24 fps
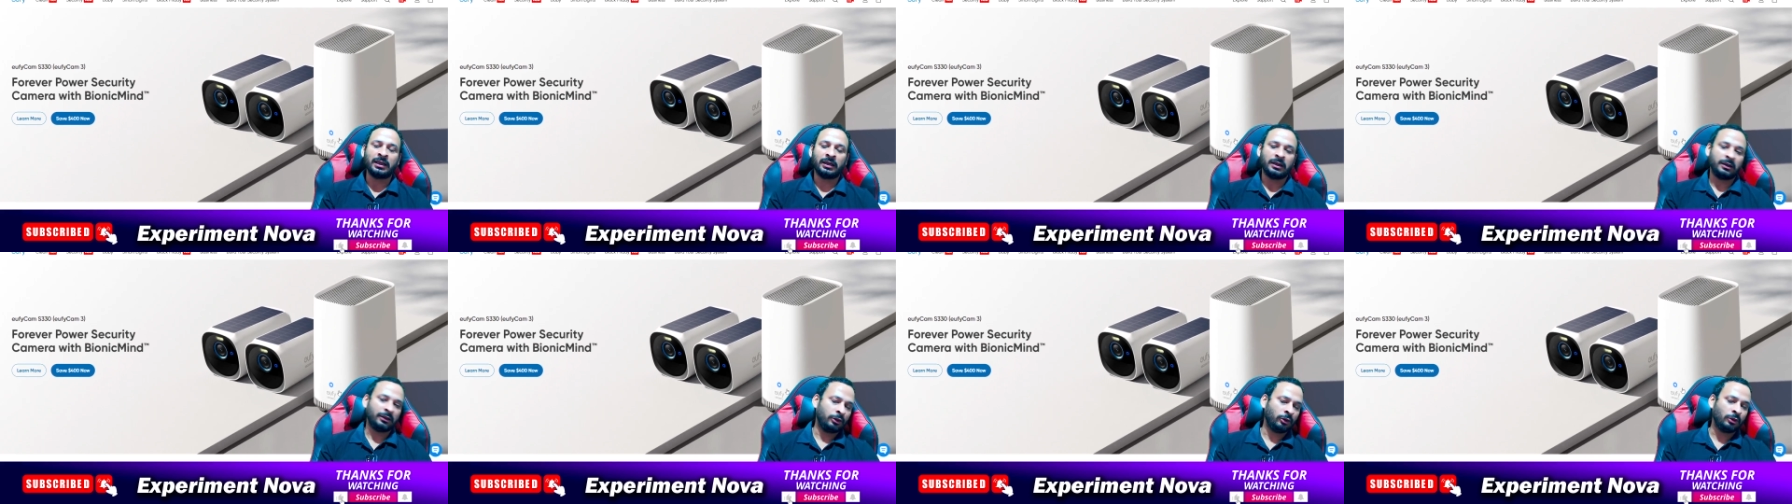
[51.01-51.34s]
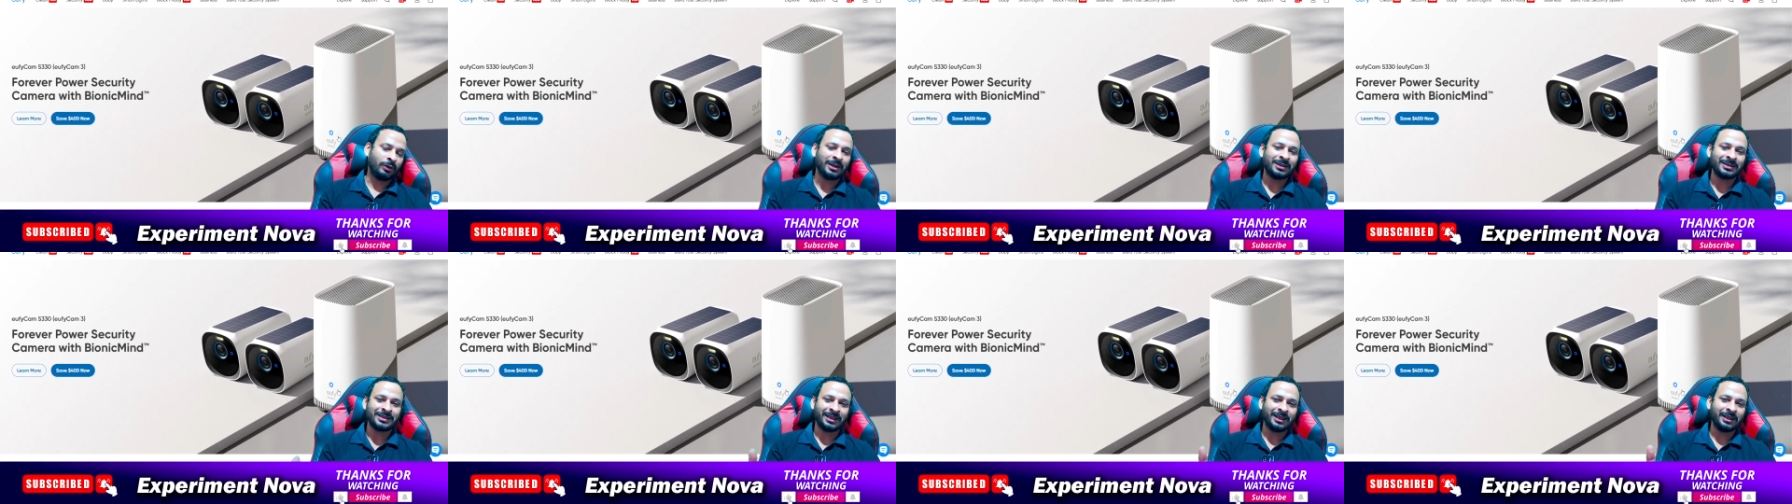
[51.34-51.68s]
you
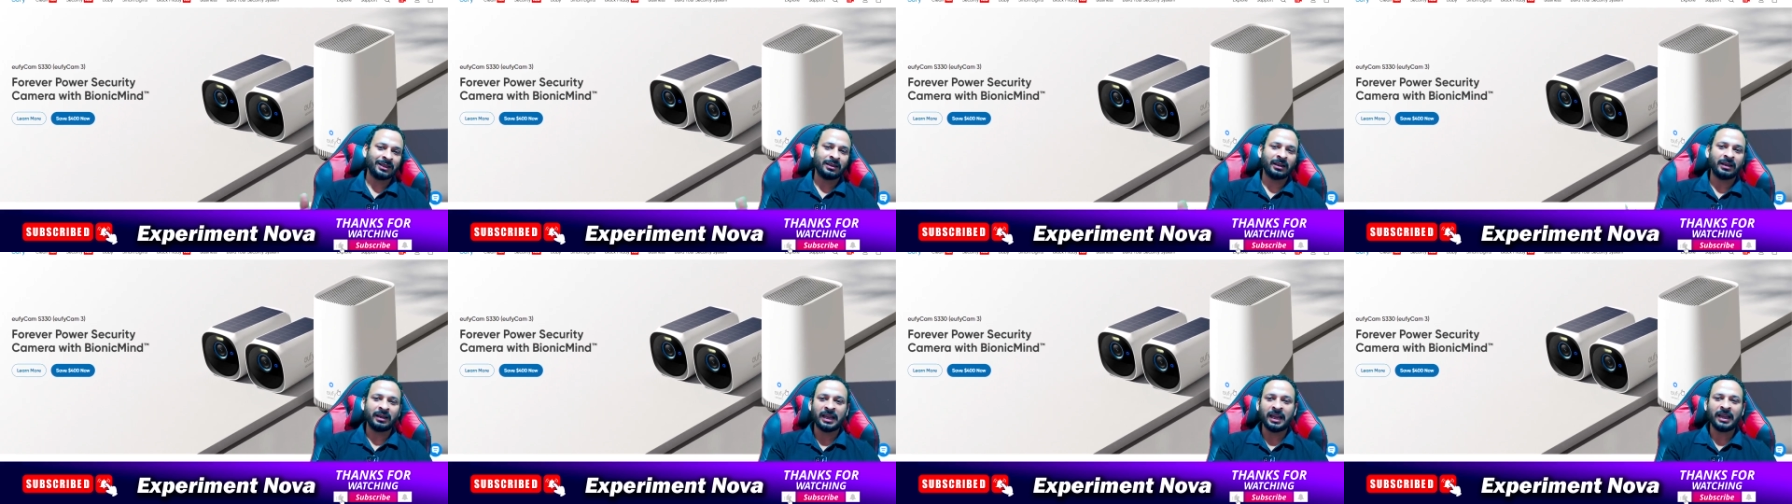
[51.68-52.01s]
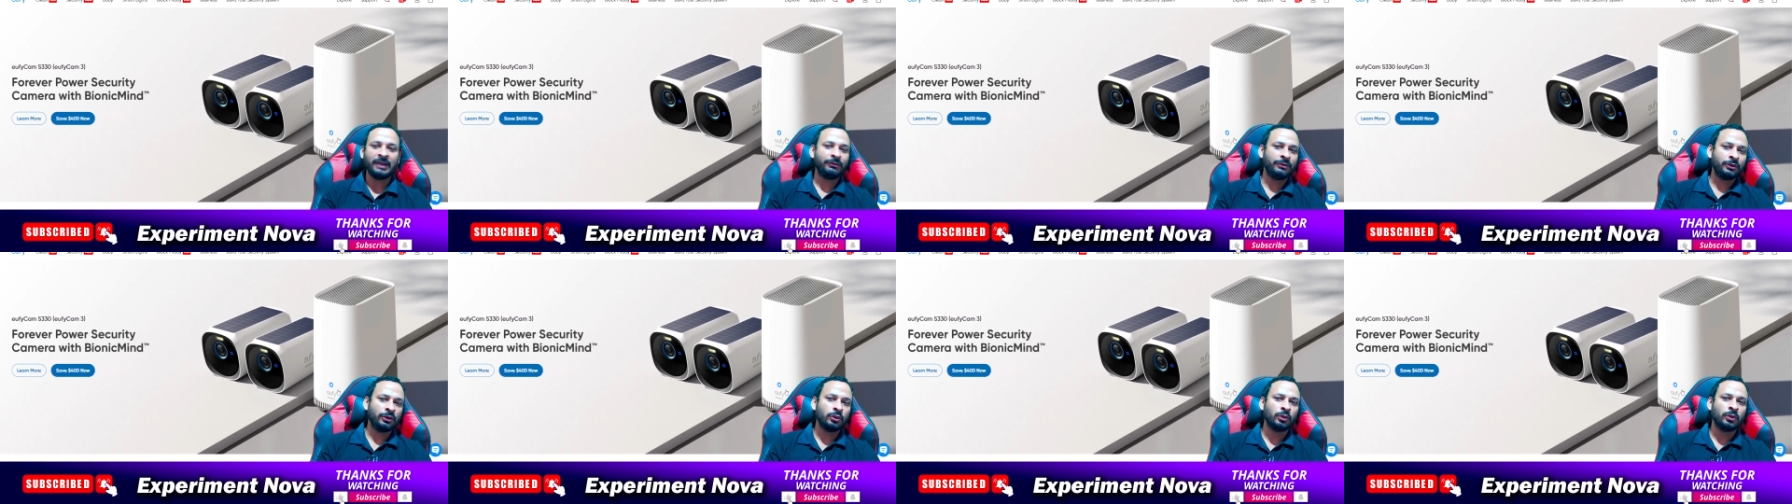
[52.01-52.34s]
can say the
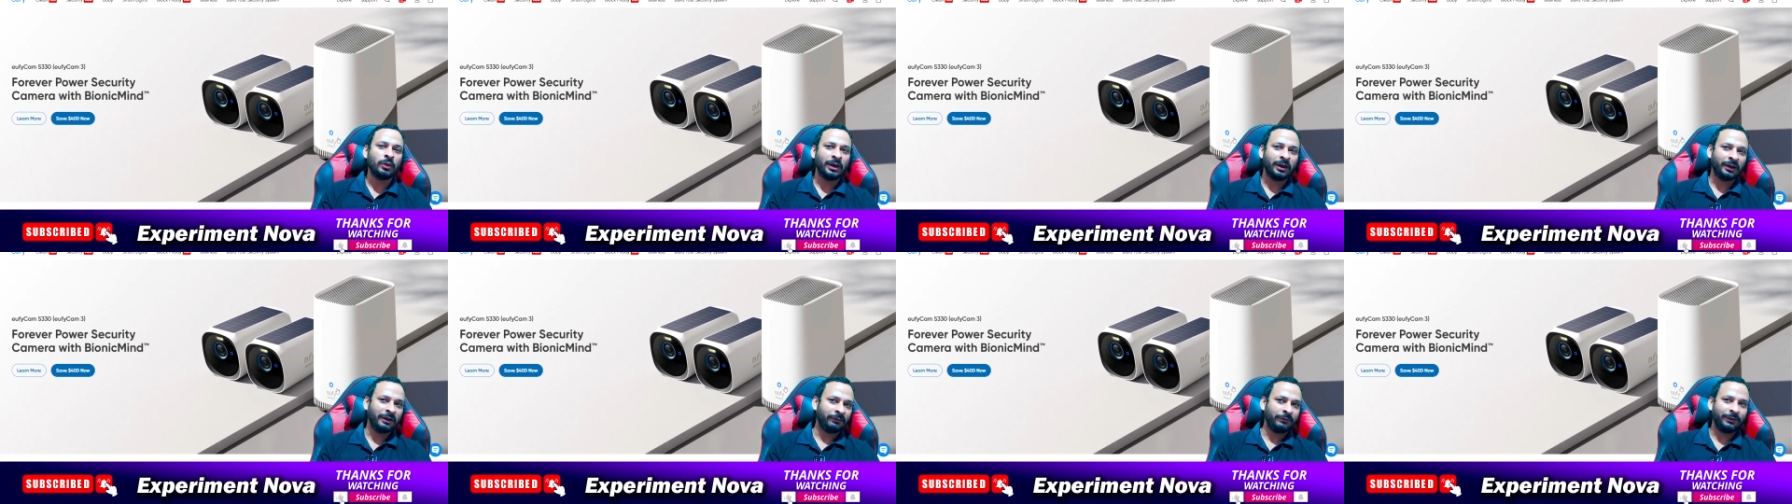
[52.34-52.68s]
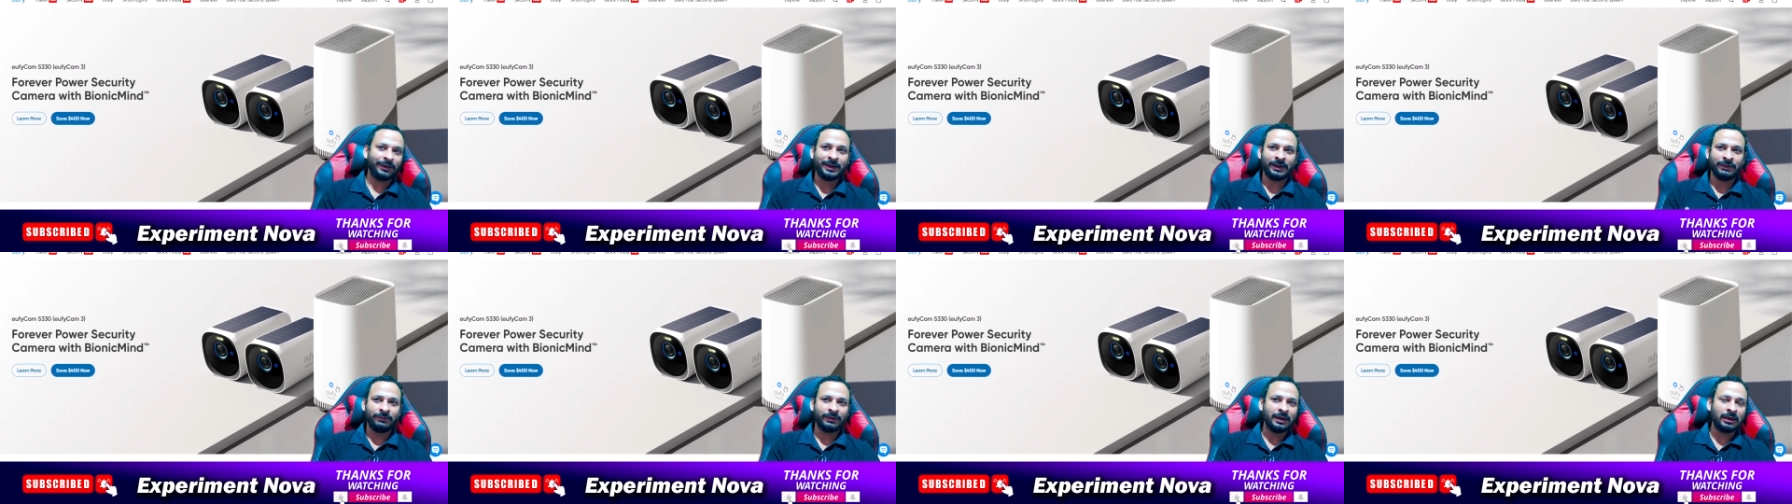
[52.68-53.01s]
life you
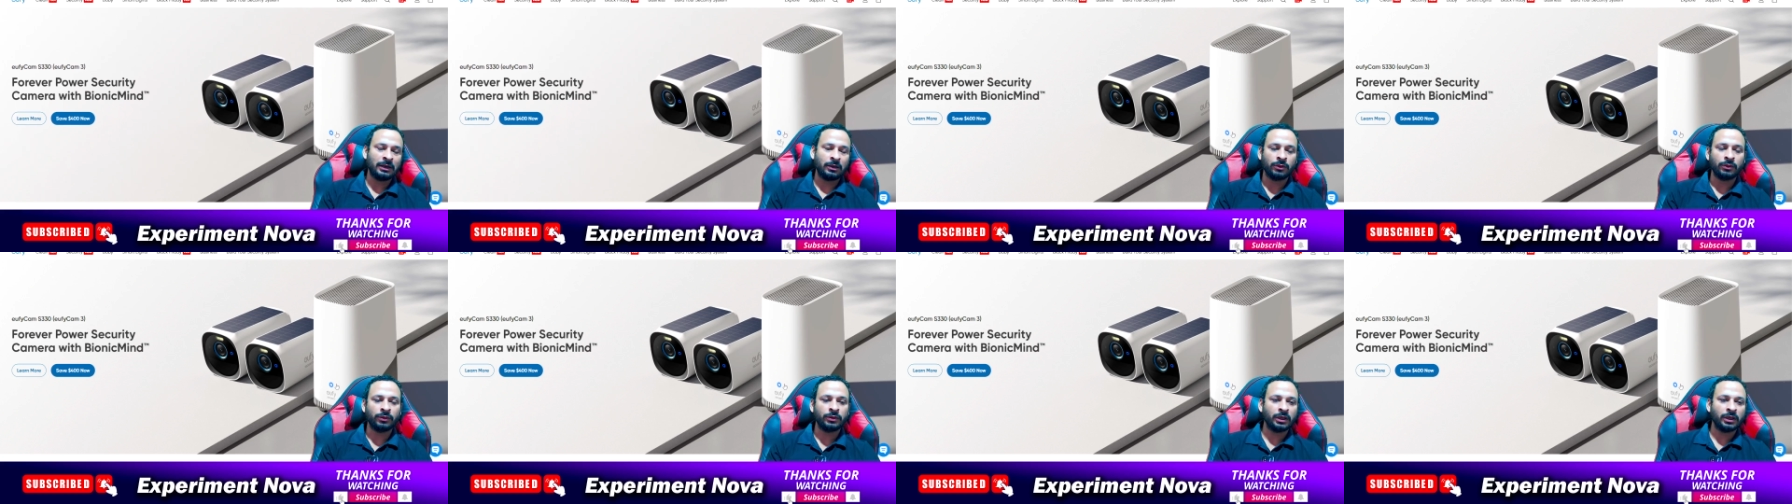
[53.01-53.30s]
very well known,